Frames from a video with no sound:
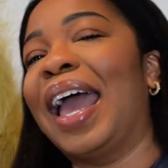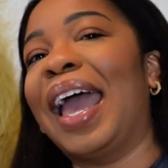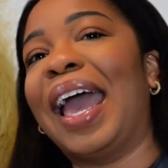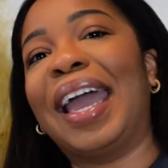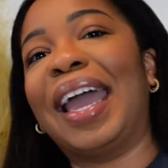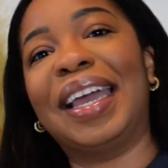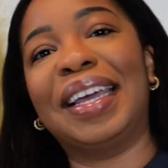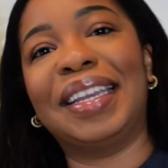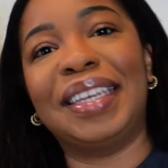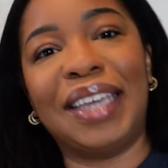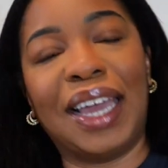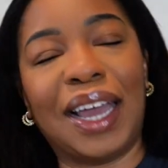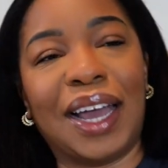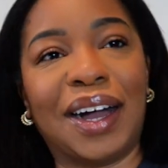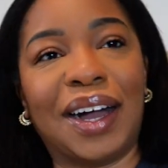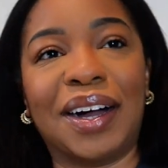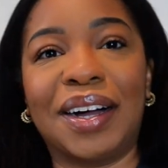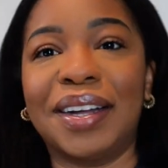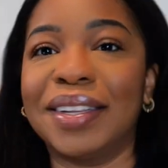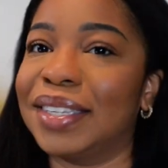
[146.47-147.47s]
And
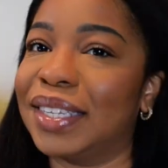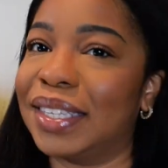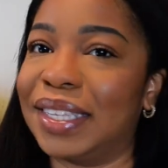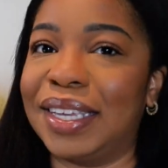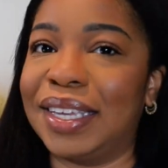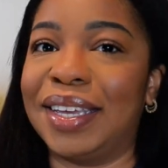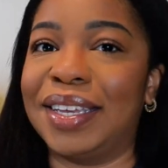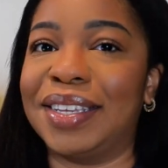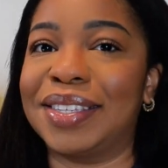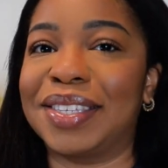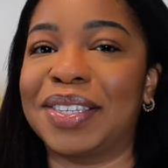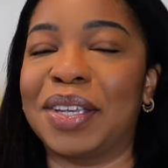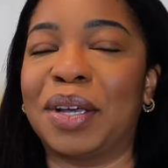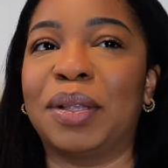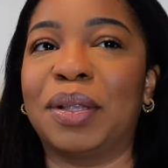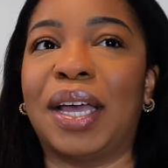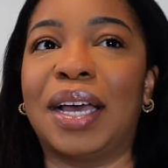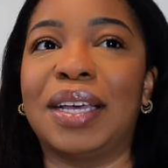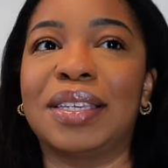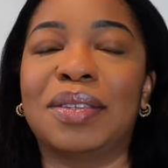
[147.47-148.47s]
yeah, all the things. So
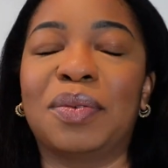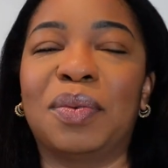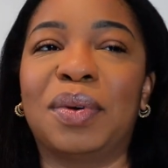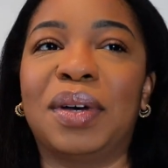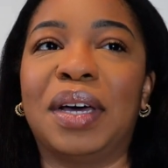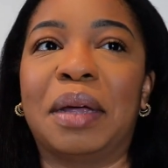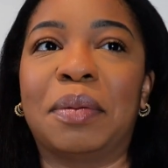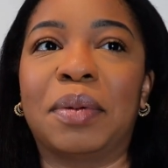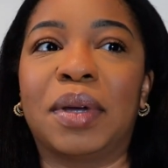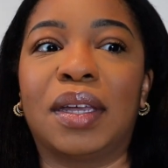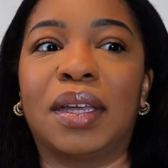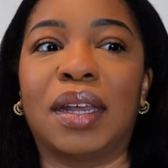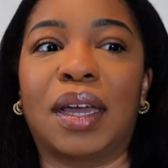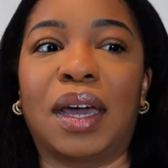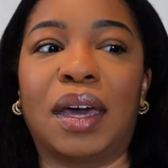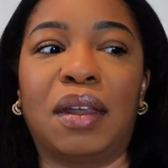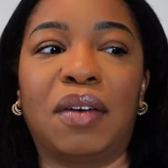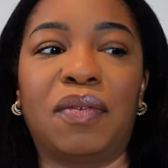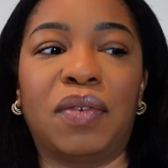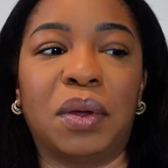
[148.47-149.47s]
that's what I'm going to
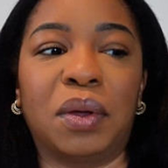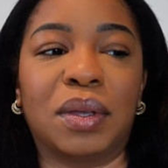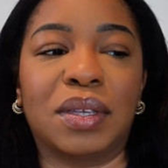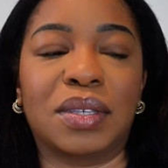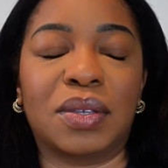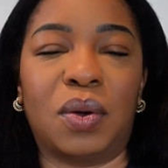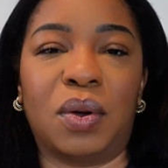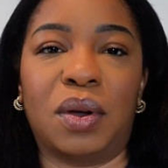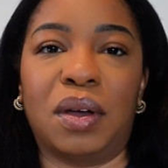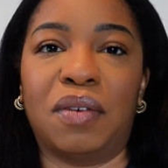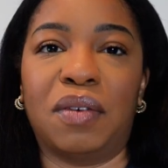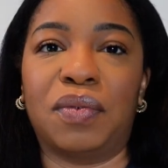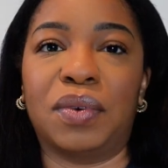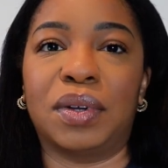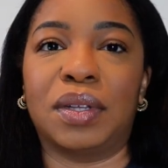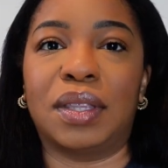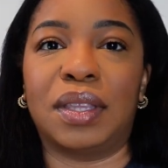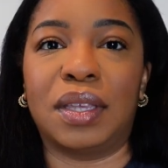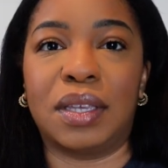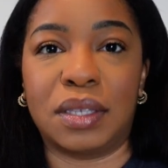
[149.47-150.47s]
kind of focus on
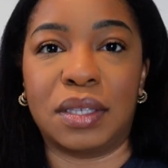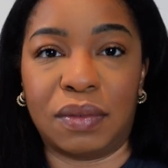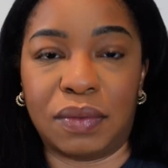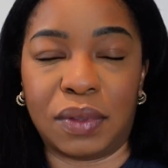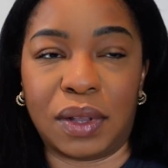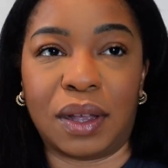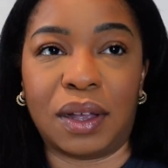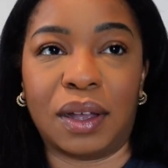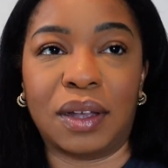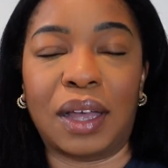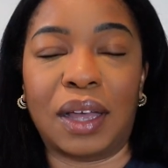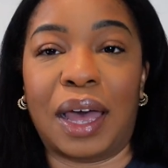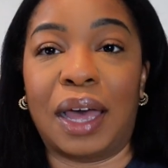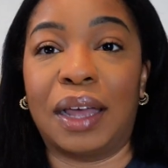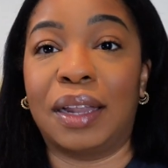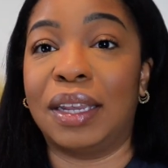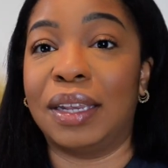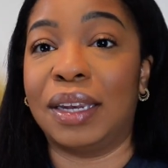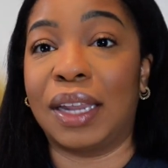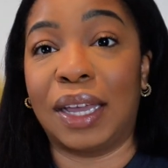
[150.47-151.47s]
for this vlog. I
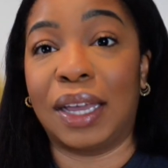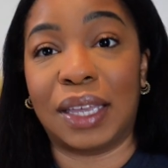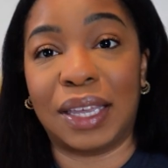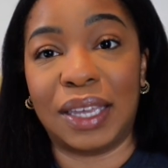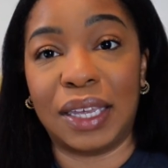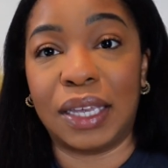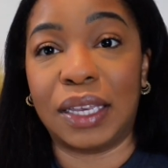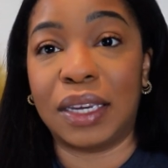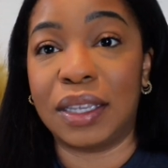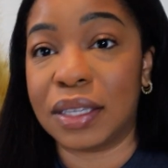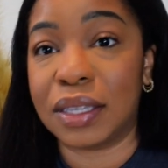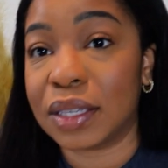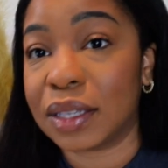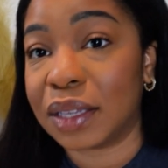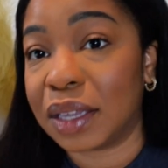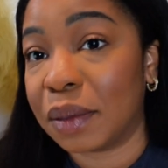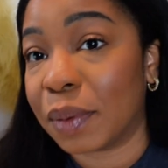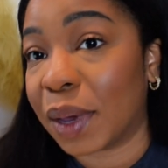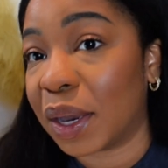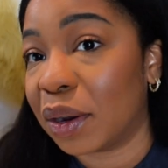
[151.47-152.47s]
did not get any
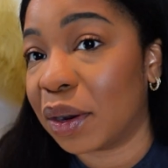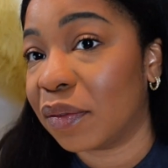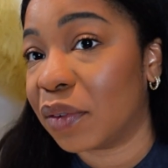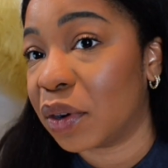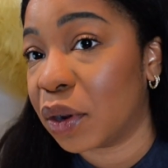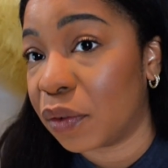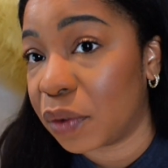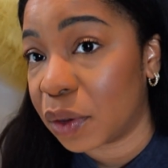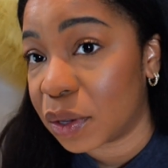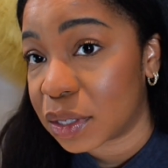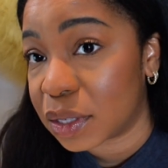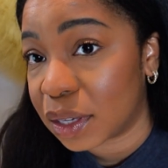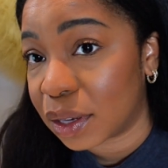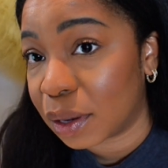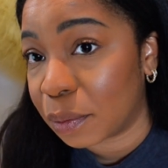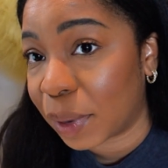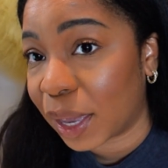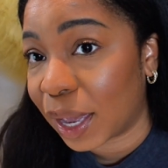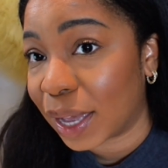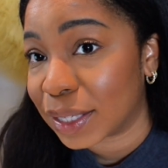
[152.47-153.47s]
sleep. I don't even know if you can see
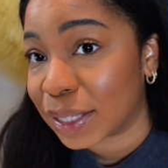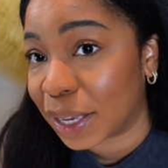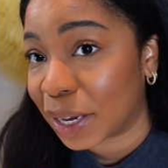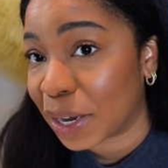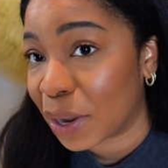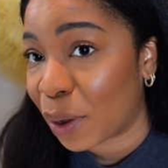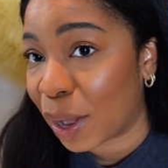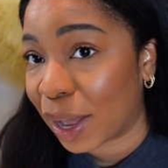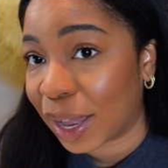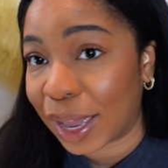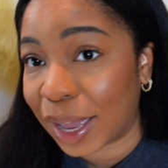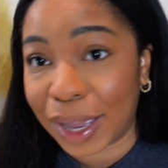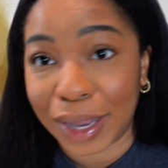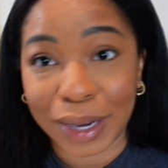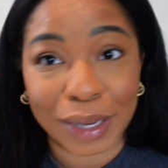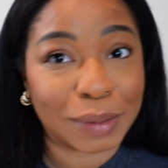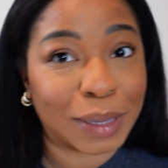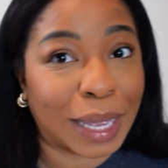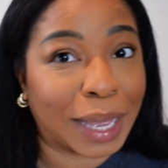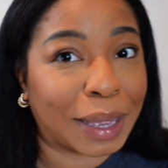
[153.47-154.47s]
the badge. I know I
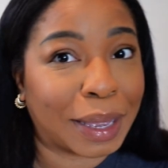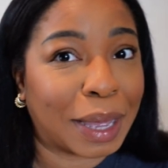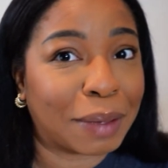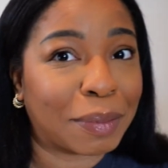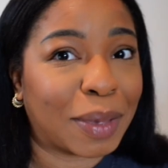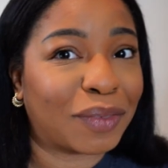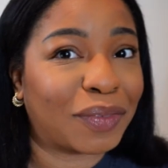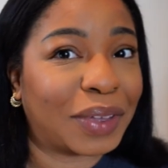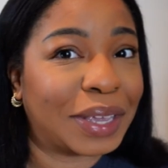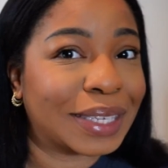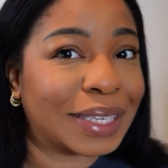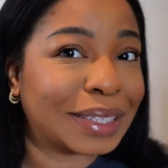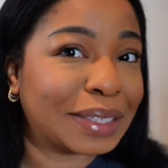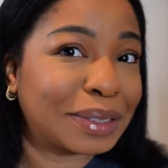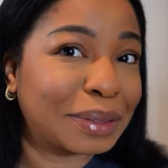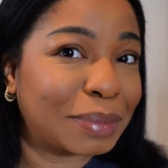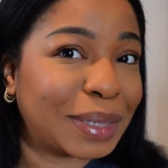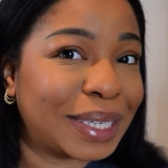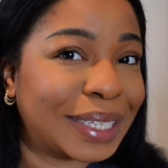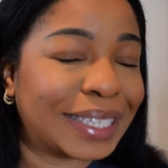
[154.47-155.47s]
got my face a
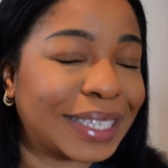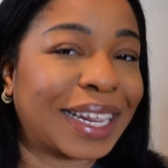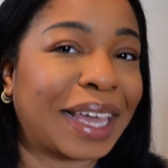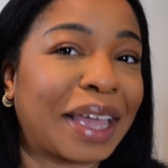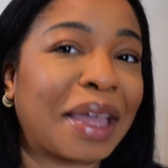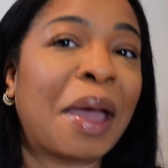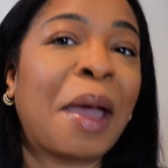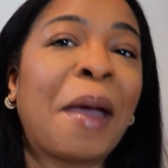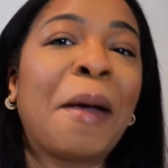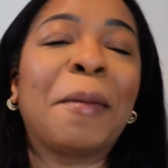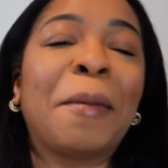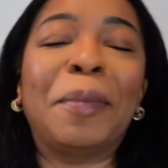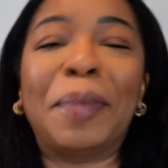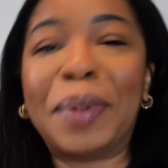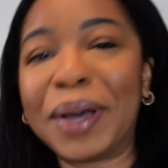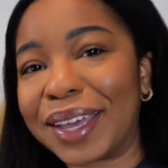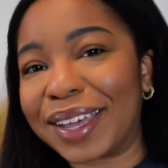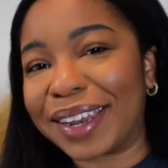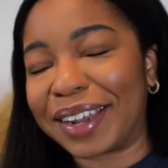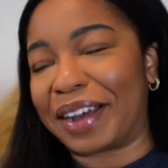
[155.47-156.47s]
little beat today,
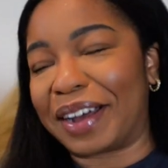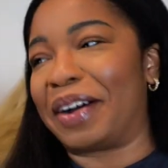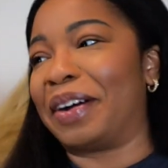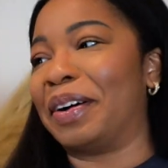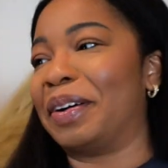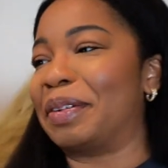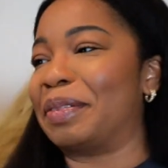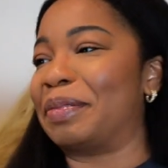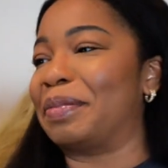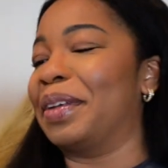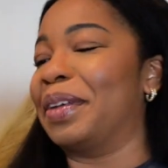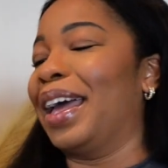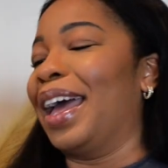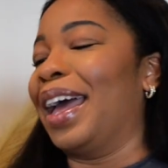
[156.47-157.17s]
but I